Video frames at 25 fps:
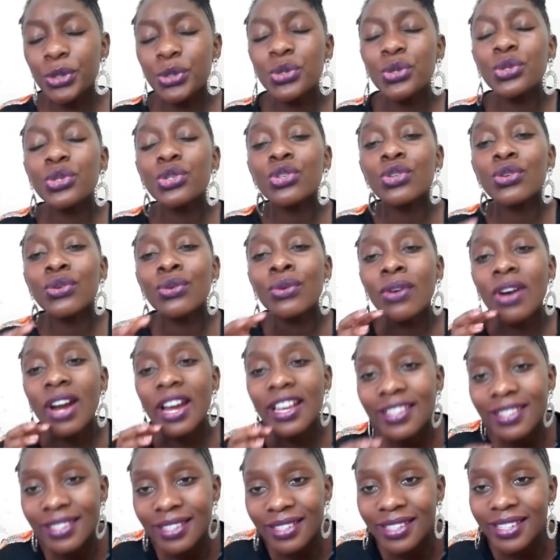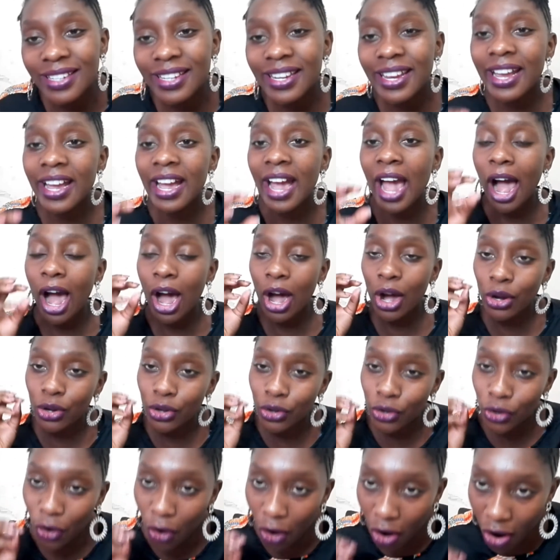to trusting
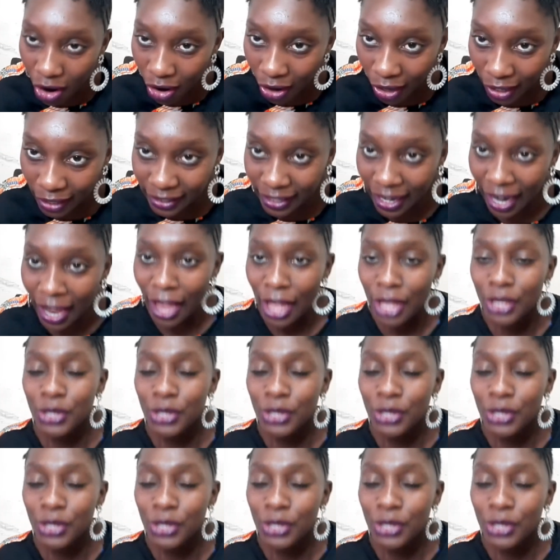God.